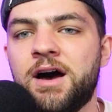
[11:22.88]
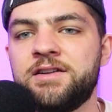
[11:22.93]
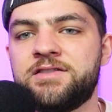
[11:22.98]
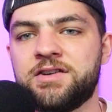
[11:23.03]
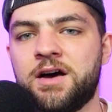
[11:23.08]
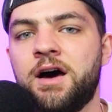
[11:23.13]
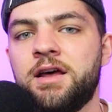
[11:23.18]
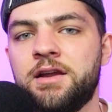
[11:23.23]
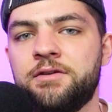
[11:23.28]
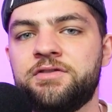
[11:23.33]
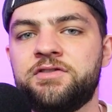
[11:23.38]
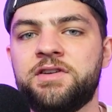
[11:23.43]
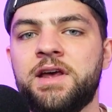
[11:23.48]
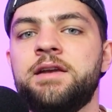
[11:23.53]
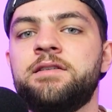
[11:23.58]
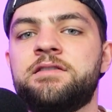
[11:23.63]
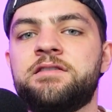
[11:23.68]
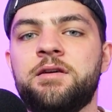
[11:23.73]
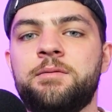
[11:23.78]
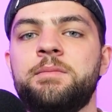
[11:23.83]
a ton of
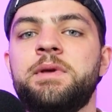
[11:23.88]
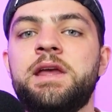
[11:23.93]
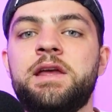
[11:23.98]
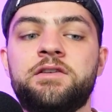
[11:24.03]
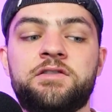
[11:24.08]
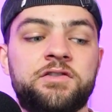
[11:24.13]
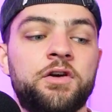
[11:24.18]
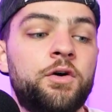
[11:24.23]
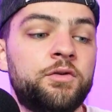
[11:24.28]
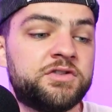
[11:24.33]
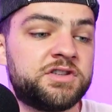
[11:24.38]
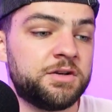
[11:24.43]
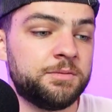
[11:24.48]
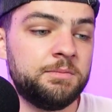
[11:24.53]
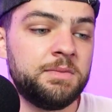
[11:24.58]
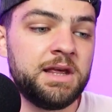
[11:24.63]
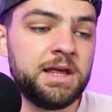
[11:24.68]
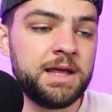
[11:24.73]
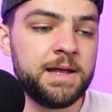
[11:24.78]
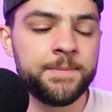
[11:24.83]
sense to me. So to
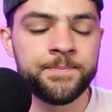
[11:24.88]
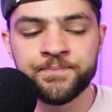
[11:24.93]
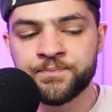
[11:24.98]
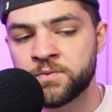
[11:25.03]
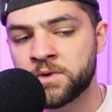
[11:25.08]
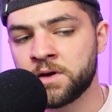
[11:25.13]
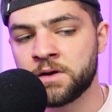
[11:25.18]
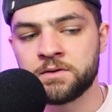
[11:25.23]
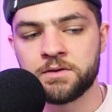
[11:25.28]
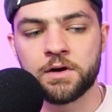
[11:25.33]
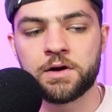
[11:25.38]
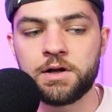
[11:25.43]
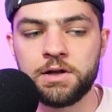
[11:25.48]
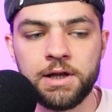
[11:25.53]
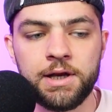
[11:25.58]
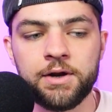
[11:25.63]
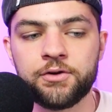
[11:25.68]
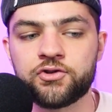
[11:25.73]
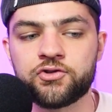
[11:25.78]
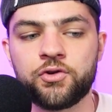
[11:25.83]
me, the
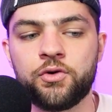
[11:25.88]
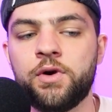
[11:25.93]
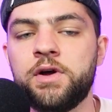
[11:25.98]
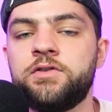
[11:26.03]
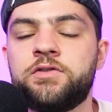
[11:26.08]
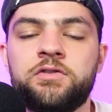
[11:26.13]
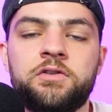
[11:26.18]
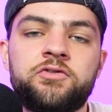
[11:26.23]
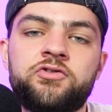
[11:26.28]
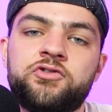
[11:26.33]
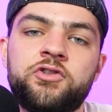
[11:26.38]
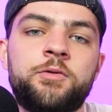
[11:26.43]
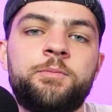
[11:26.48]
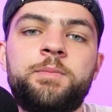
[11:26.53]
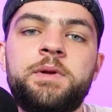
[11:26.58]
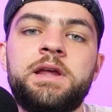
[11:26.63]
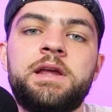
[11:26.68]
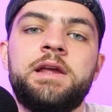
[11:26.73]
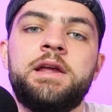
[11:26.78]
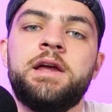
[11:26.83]
clear choice should
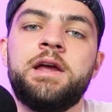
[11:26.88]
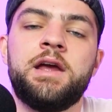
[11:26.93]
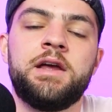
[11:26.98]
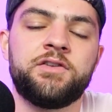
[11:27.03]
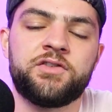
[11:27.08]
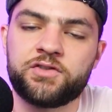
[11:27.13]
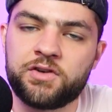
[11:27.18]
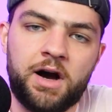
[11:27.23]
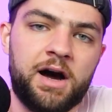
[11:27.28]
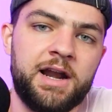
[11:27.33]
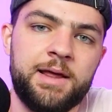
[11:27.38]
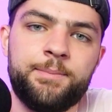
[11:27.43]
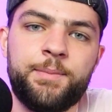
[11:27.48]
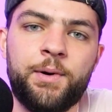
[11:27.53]
be Scottie